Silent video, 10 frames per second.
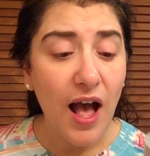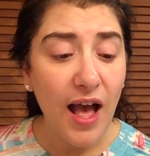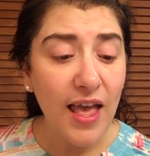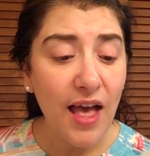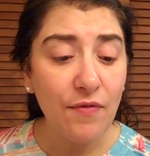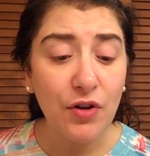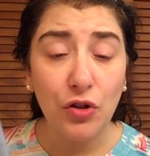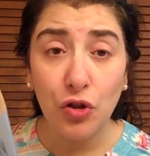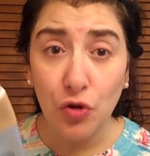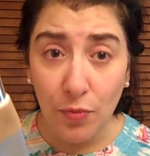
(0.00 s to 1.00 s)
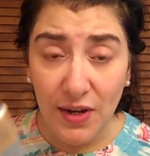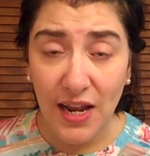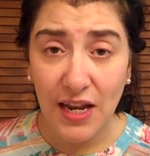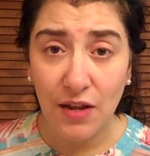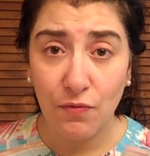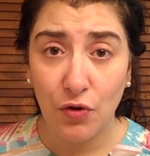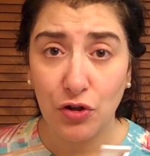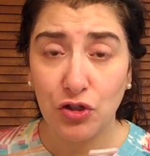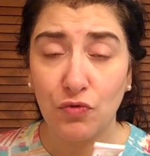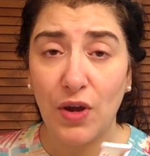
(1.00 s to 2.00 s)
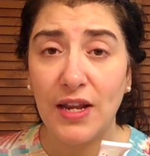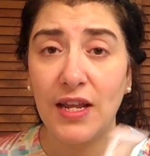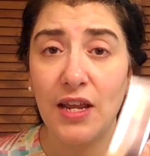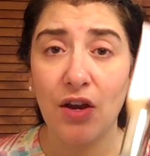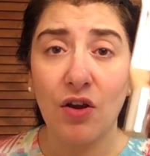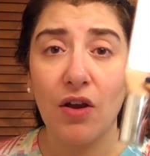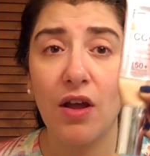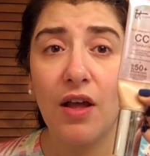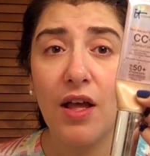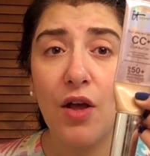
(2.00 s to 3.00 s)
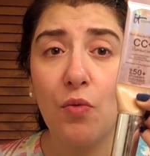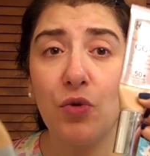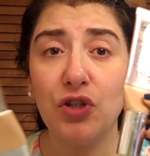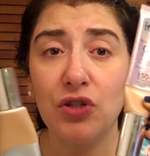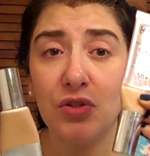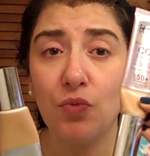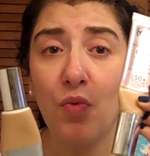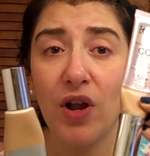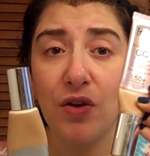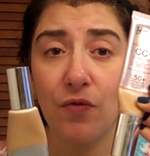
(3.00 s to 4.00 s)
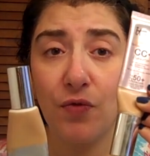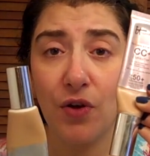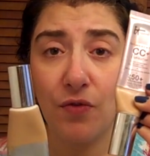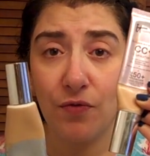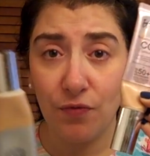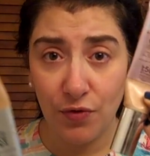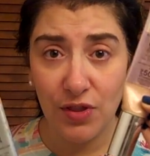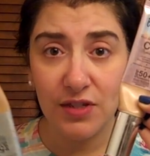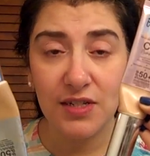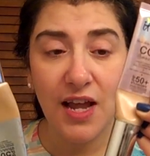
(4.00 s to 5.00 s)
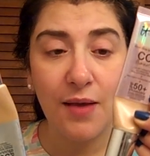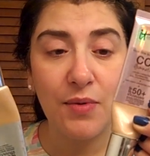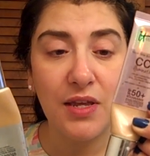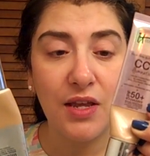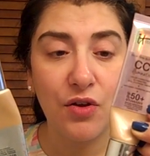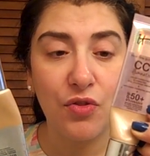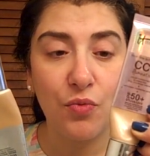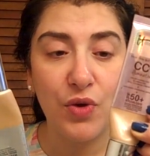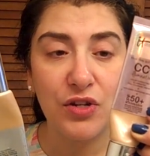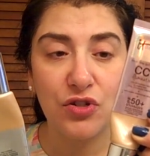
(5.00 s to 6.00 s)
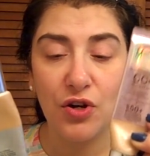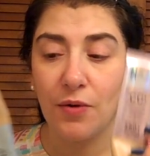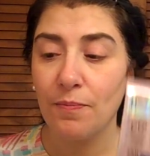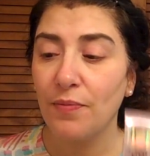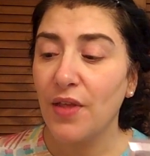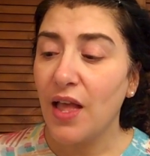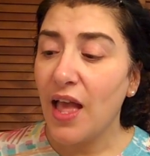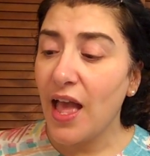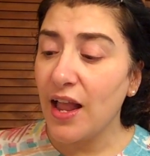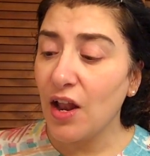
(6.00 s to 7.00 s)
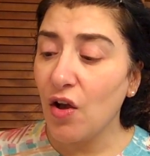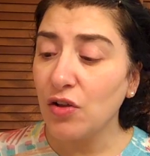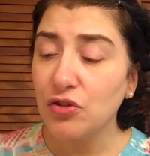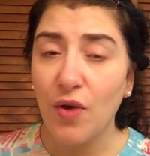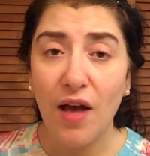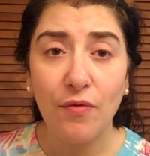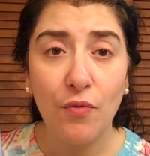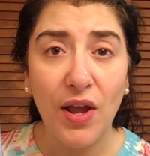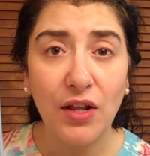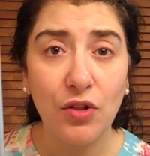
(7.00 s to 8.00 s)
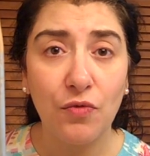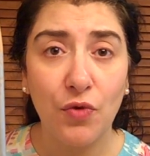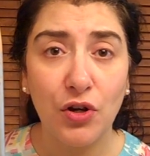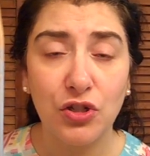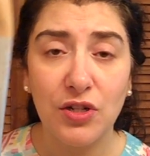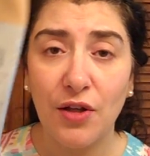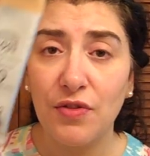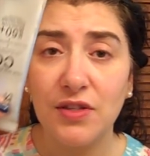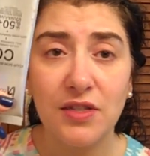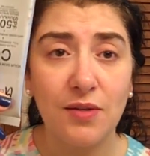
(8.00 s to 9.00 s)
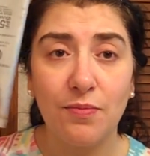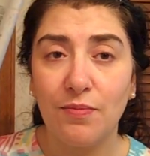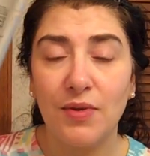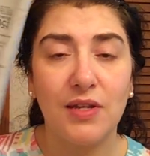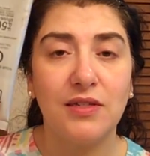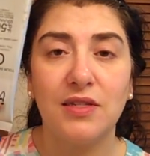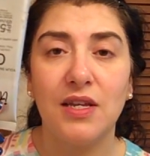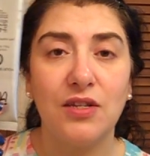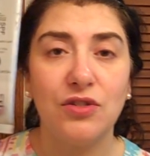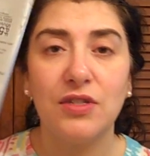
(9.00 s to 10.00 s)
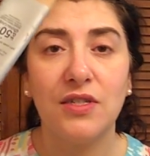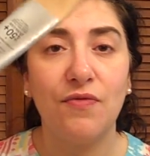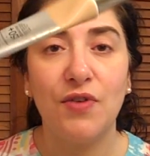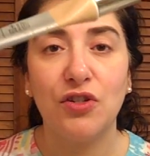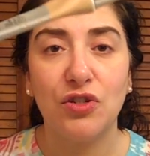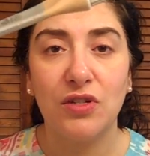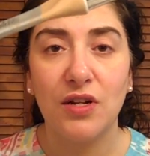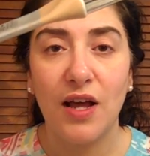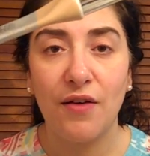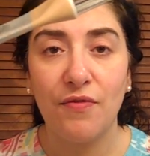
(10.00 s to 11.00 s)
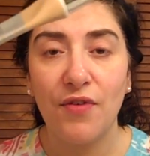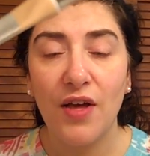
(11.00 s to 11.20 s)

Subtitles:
I have an illuminating version right here, which is wonderful for this time of year, the winter. And I also have a regular version. Now this is sufficient enough.